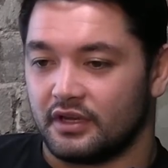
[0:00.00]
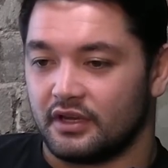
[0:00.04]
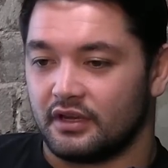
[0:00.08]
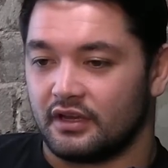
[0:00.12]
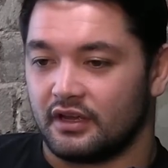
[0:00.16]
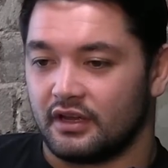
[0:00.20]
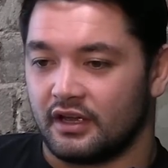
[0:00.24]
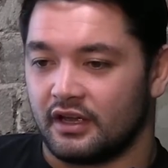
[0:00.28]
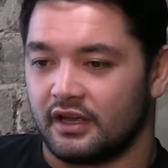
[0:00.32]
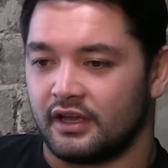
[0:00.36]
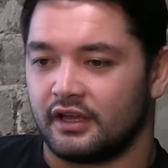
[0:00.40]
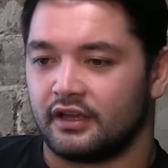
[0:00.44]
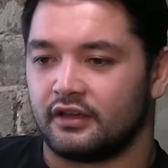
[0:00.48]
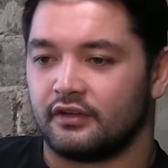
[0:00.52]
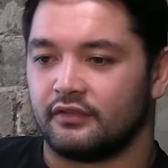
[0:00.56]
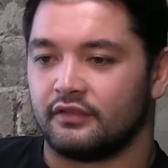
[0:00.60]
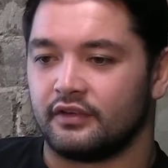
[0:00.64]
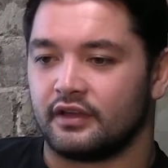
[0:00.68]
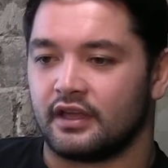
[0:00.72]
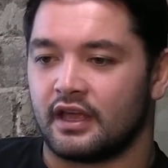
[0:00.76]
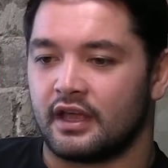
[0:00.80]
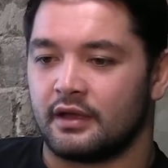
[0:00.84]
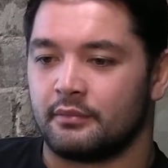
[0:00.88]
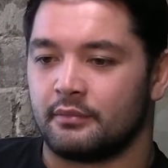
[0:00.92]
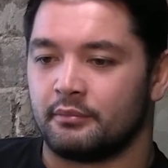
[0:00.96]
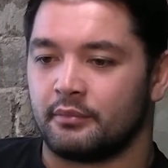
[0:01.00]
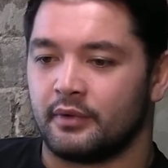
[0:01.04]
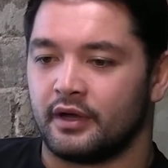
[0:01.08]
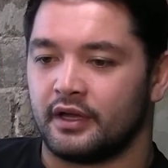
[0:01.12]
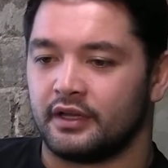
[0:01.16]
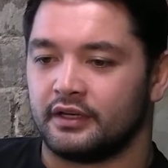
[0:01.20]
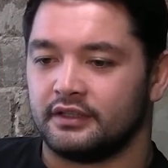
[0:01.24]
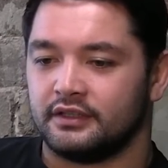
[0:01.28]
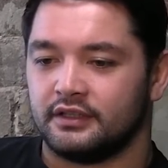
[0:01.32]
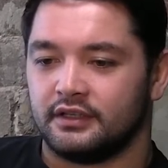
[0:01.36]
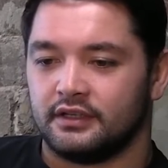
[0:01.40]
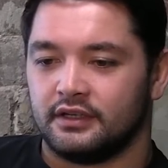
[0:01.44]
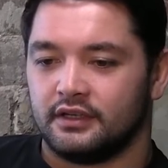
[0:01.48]
a heck of a game,
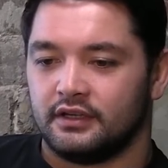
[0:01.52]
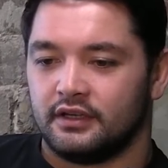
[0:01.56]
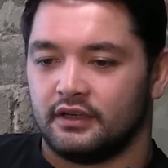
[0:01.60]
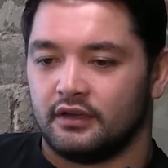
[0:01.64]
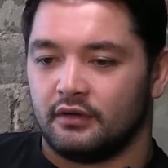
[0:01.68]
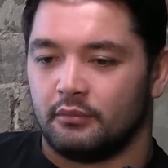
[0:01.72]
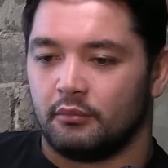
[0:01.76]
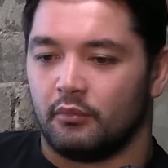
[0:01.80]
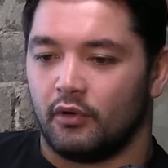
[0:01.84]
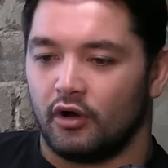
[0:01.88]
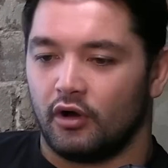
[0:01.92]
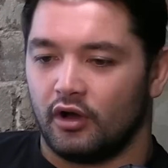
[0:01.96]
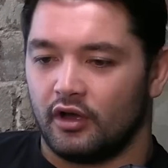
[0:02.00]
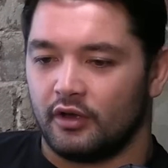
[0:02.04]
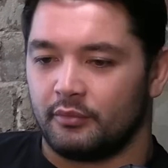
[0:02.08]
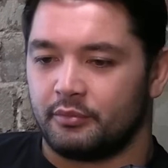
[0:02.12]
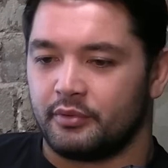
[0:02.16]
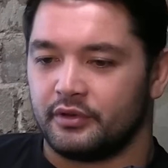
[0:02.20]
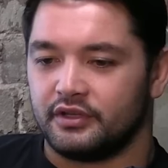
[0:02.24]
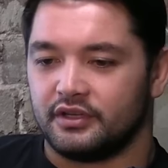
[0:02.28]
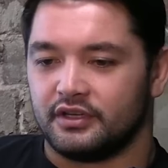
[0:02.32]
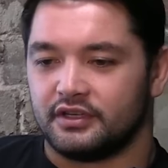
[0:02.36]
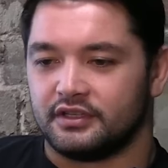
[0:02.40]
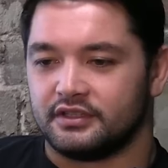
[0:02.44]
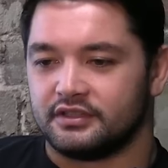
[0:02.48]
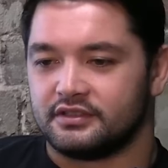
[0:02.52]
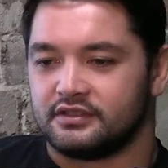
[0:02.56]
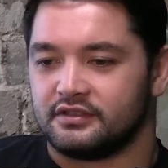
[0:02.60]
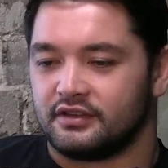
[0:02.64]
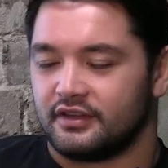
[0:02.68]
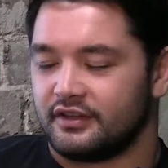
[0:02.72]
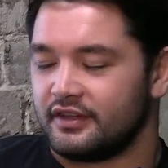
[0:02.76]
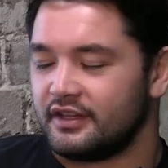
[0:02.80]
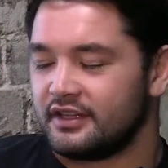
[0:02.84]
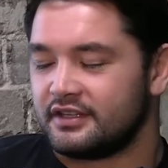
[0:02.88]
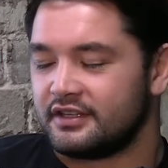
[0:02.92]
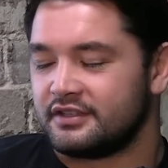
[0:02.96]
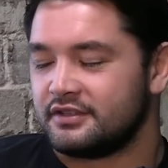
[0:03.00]
but my opinion is, like,
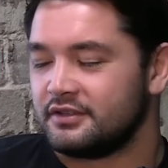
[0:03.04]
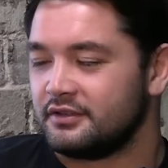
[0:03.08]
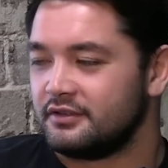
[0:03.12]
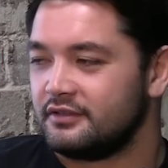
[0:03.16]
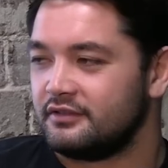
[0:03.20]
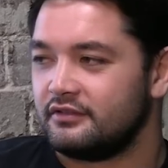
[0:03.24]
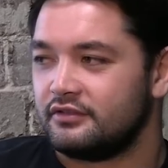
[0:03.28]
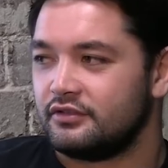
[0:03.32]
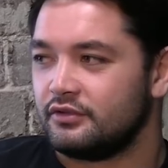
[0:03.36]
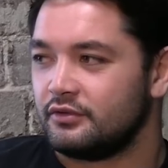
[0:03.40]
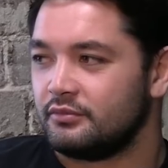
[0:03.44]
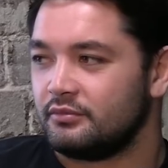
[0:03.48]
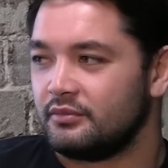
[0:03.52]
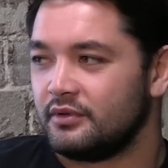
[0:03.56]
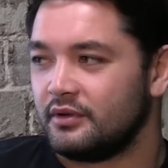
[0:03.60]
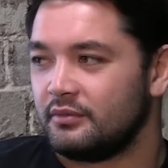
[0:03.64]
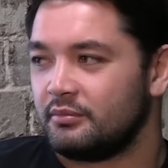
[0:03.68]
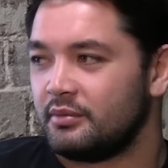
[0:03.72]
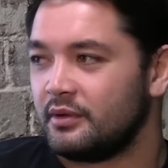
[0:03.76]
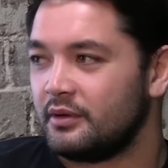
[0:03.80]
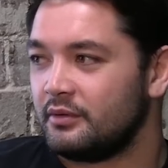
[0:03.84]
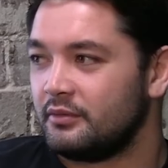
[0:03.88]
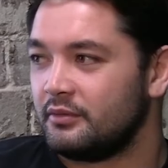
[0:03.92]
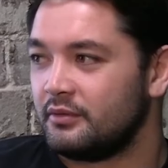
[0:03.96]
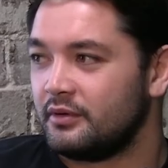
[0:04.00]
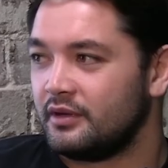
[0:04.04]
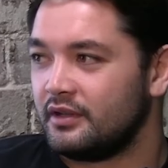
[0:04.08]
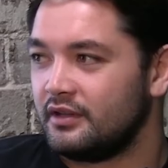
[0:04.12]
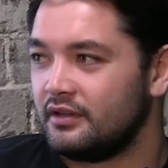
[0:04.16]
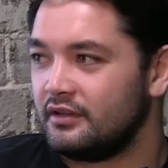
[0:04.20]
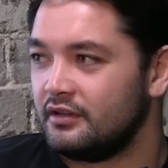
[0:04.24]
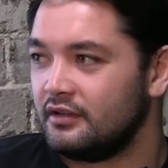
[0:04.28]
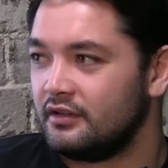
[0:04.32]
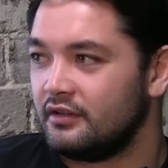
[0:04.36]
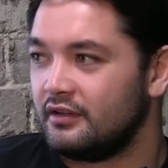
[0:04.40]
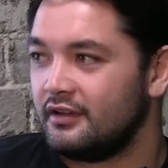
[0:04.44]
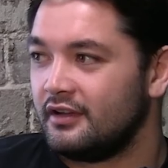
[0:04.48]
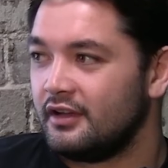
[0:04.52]
that shouldn't be a penalty,
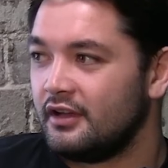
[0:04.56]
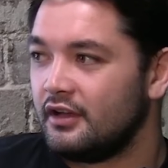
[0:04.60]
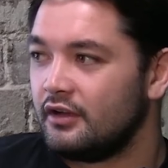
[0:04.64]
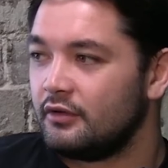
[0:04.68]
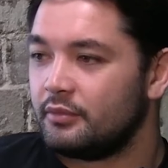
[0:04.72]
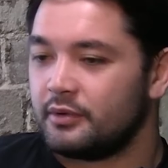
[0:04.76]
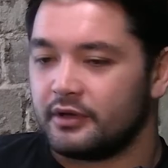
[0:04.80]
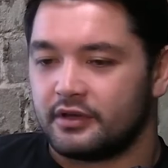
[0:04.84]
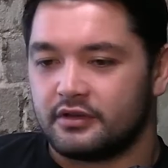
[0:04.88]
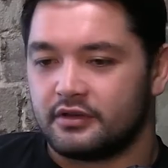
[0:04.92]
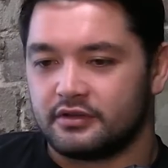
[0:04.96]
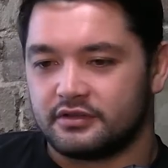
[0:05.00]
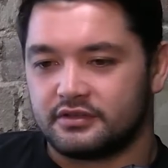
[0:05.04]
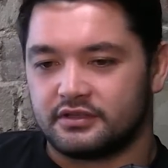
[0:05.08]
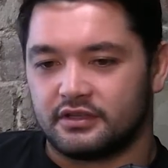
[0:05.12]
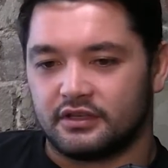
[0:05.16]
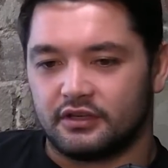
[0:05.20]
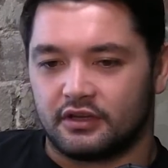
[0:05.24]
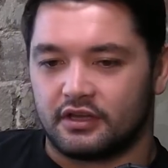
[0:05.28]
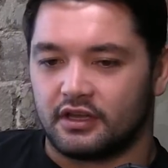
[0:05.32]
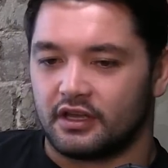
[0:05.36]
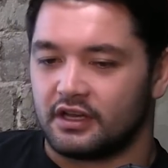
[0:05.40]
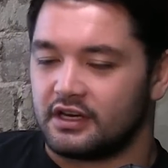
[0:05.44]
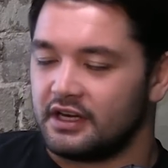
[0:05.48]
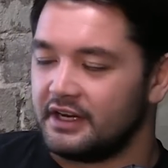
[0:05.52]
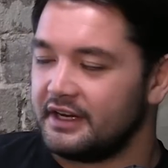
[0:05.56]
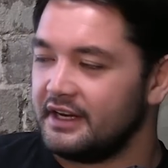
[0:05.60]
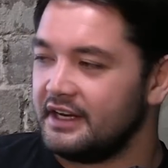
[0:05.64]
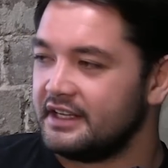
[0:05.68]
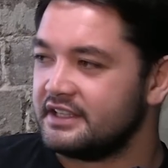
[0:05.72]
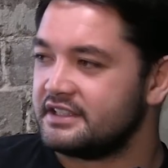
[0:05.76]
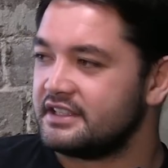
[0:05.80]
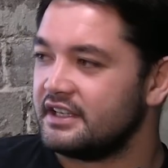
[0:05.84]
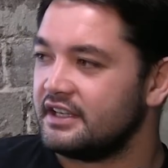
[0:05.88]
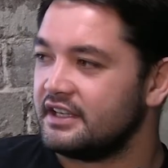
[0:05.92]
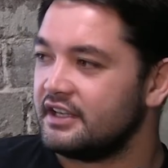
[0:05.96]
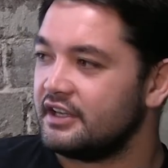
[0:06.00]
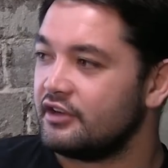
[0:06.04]
because you can clearly
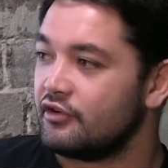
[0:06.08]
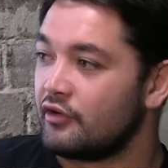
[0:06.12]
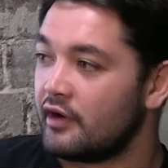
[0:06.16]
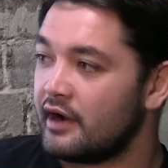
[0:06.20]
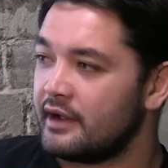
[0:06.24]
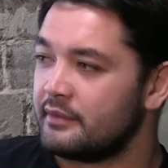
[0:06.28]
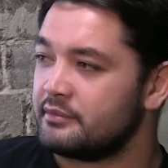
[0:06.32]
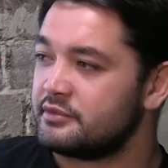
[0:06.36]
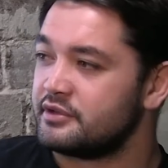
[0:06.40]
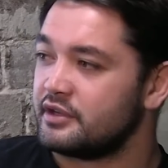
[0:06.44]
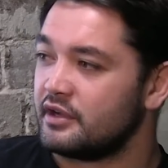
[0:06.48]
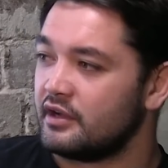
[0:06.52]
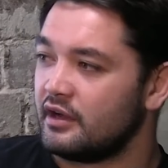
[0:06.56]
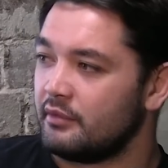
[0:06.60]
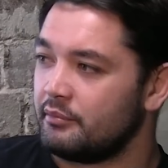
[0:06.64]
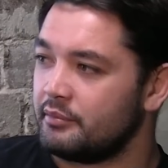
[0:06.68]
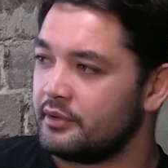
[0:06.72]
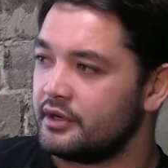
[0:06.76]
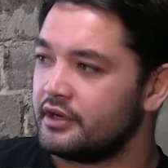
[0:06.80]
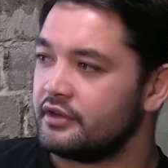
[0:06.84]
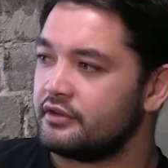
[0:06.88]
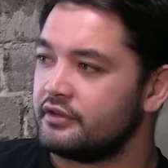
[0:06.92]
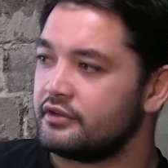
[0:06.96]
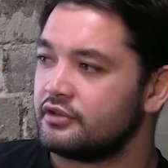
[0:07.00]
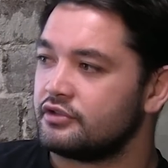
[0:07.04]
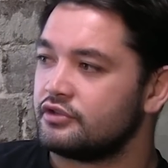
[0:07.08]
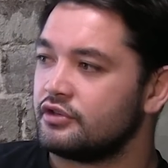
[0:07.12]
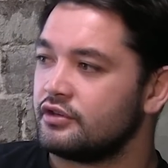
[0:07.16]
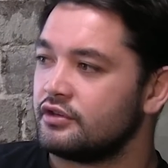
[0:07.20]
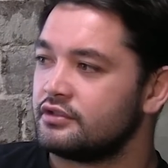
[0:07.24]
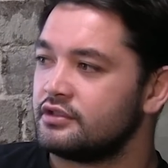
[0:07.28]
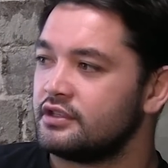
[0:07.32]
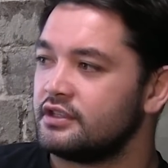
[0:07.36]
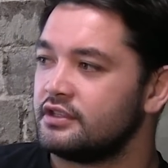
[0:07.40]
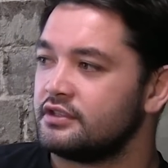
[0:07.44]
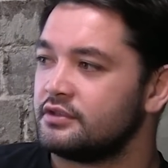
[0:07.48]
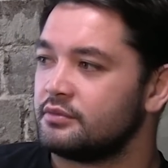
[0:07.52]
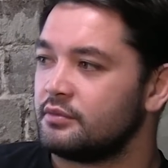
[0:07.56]
see he grabs a bit of the
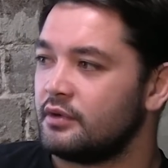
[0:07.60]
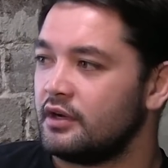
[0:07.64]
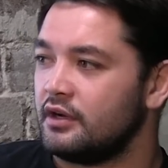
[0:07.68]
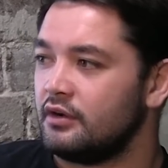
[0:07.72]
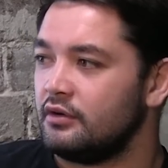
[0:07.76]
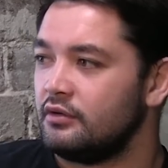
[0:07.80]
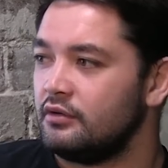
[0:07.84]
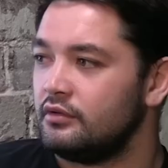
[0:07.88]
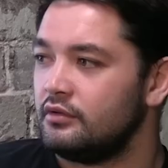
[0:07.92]
jersey as well.